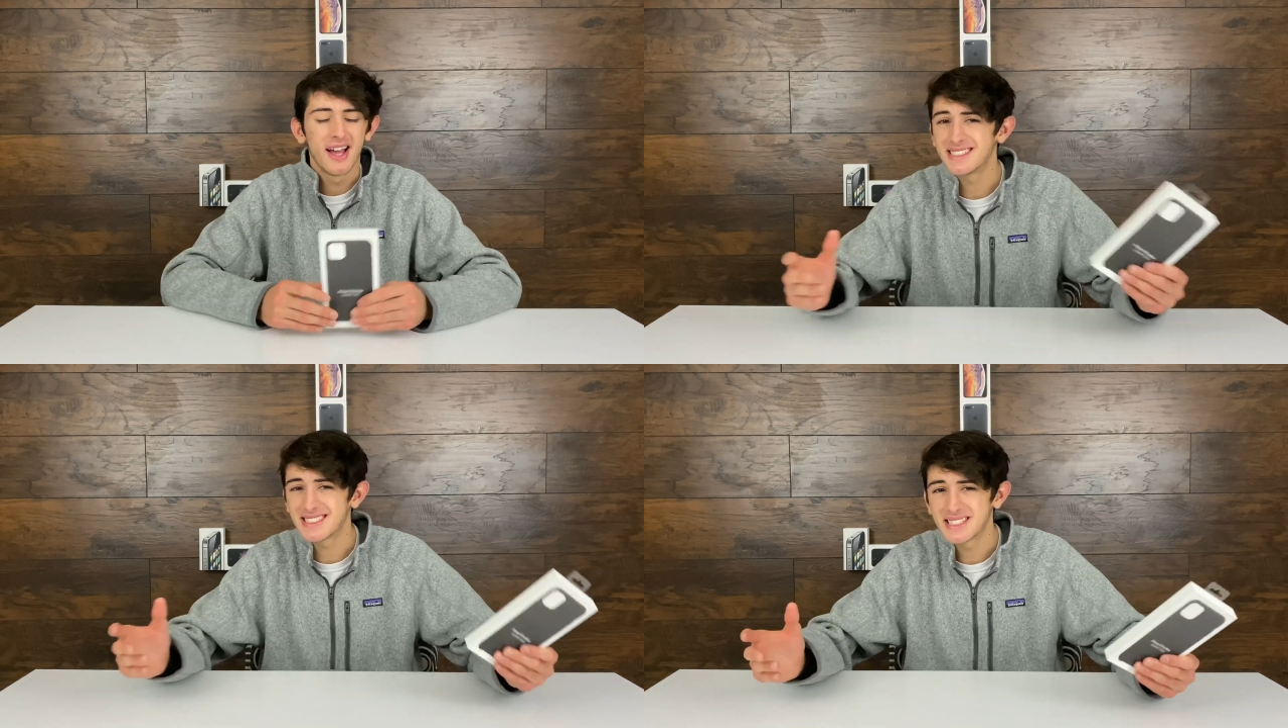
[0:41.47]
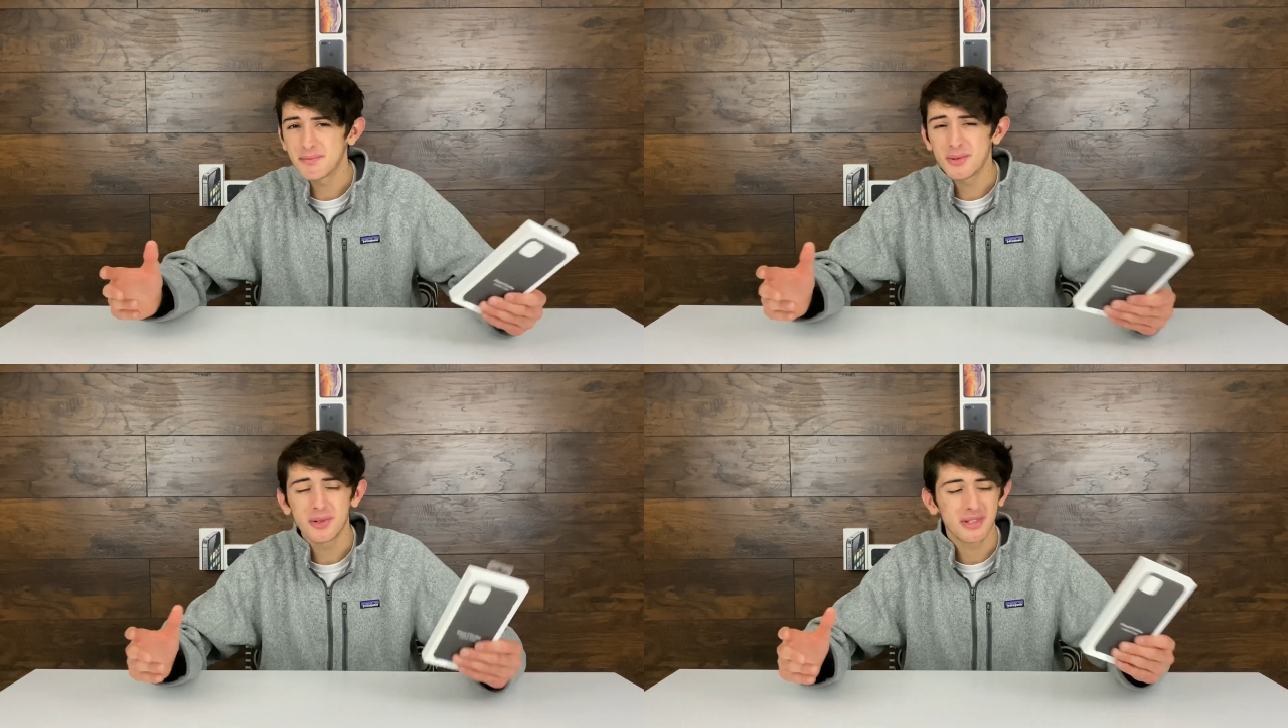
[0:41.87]

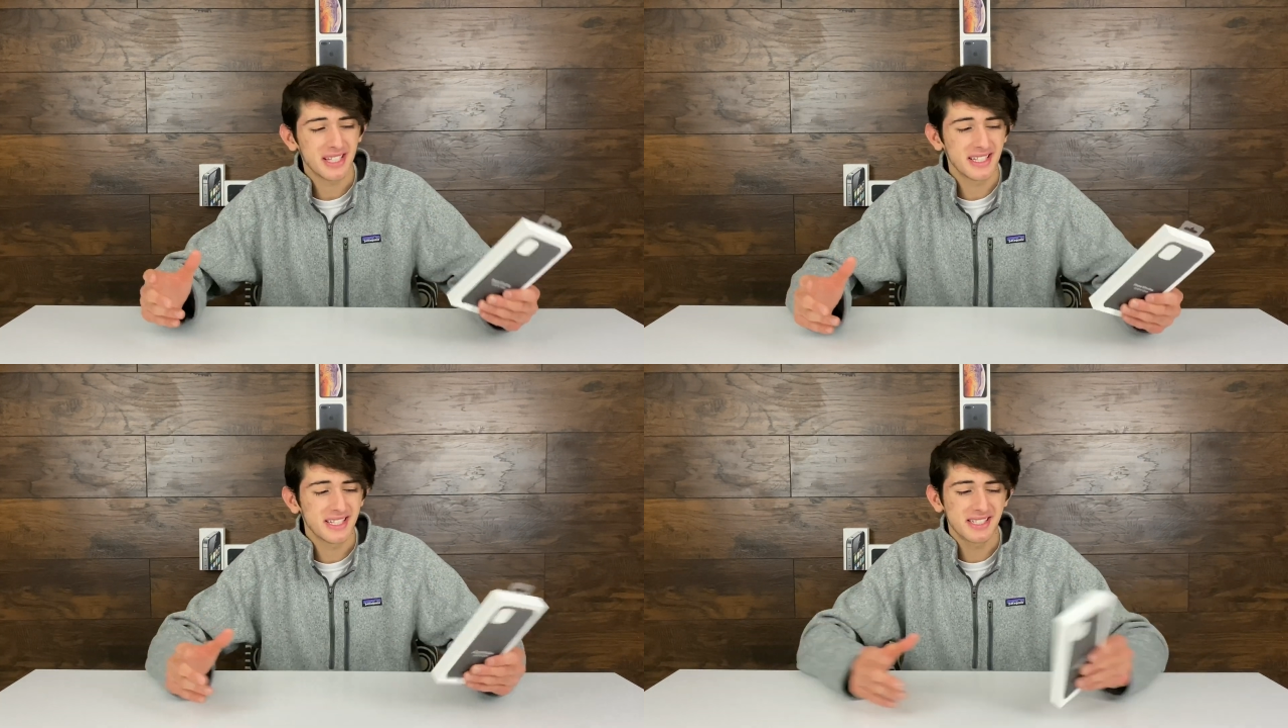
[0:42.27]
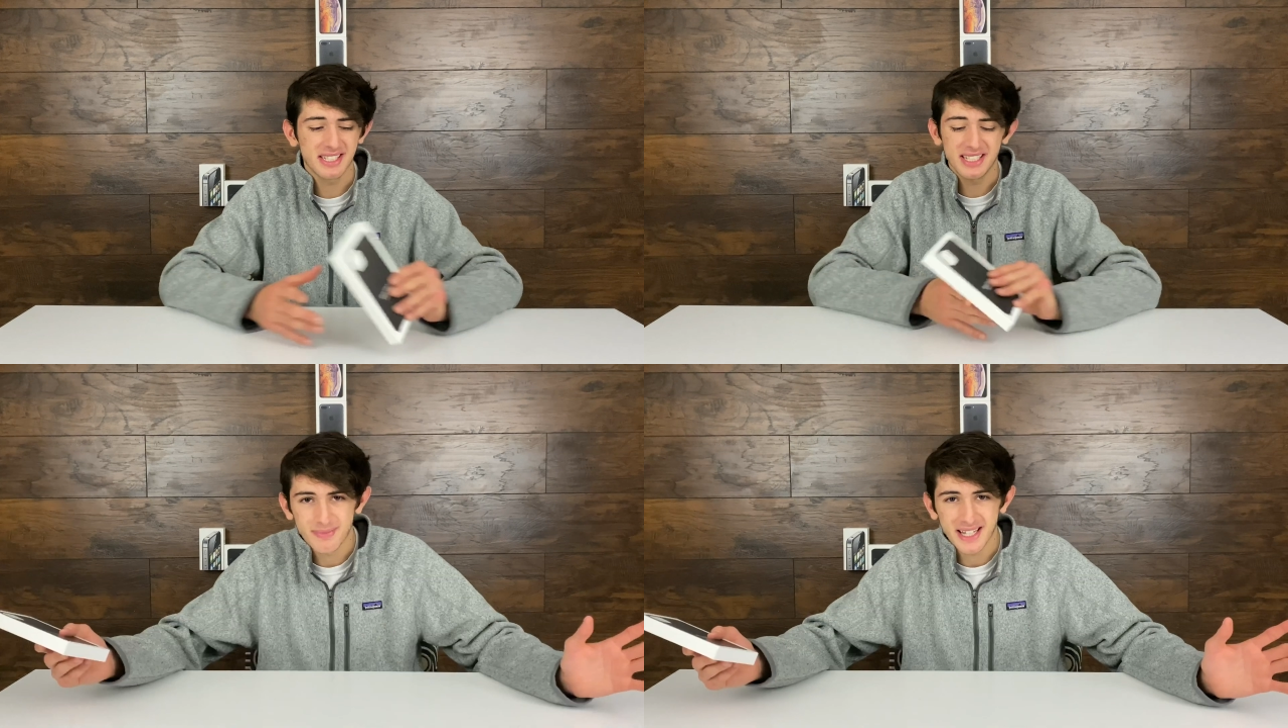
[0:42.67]
Simple,
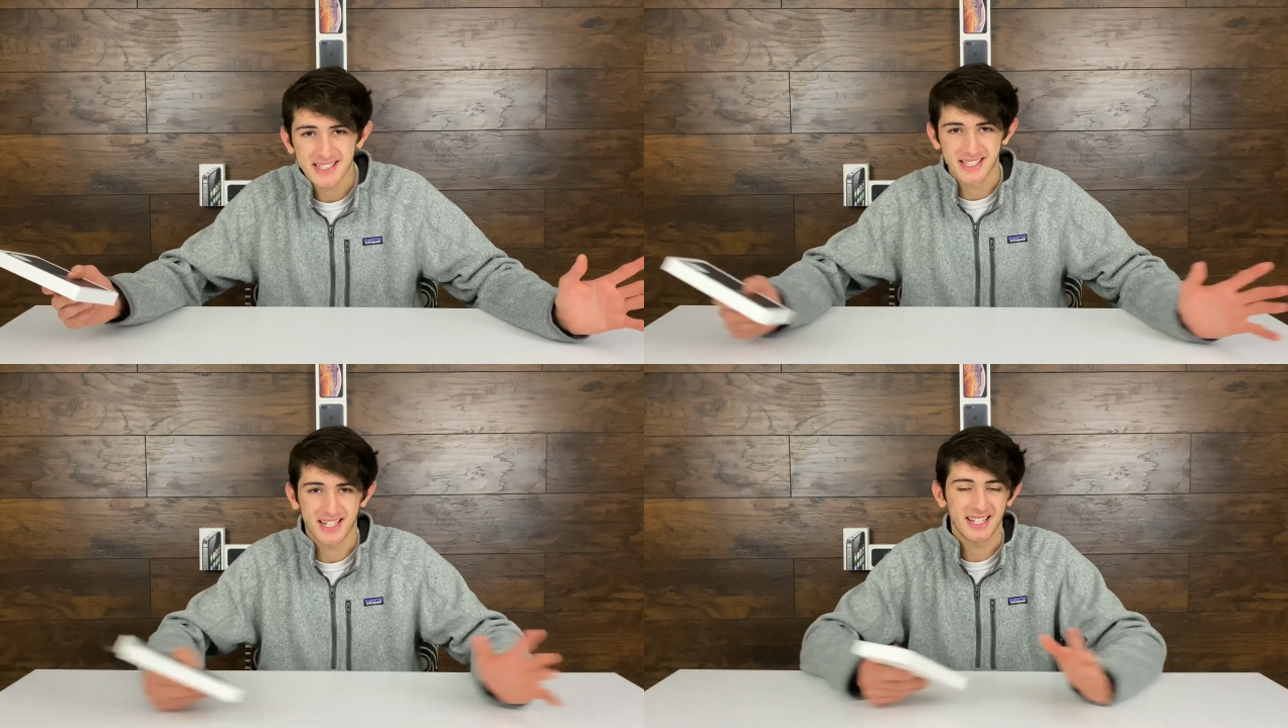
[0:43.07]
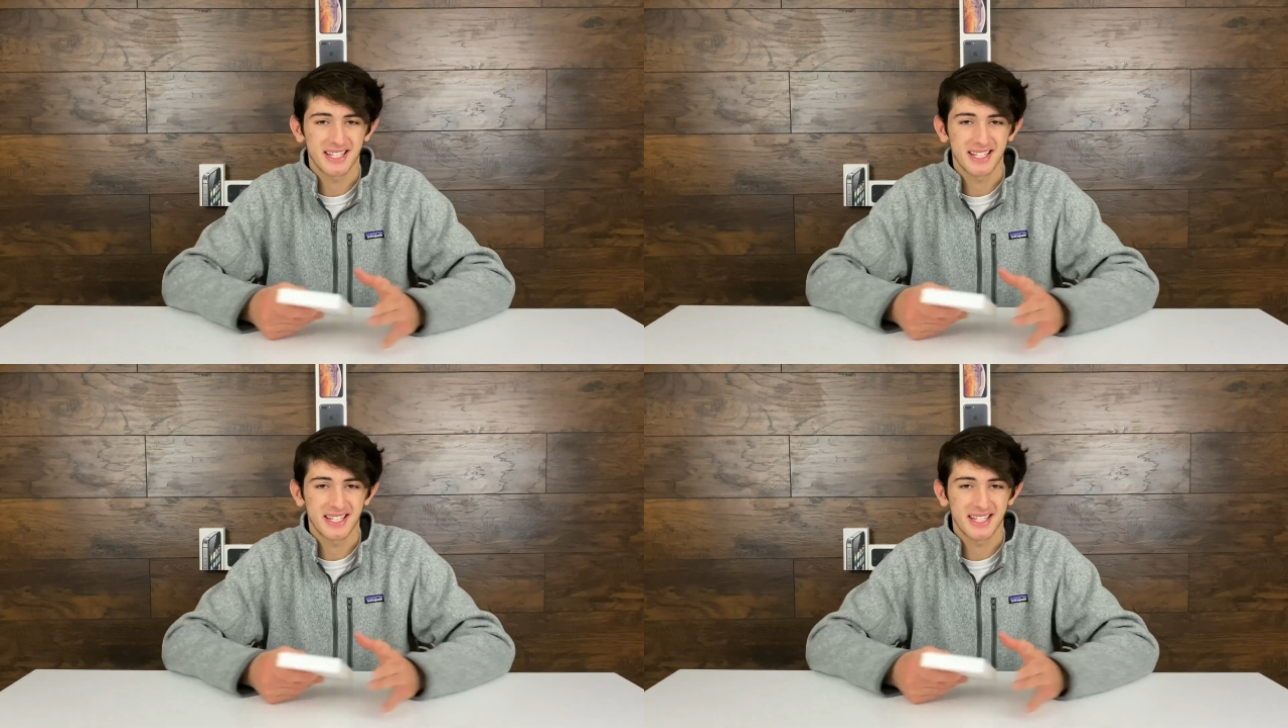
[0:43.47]
easy, basic.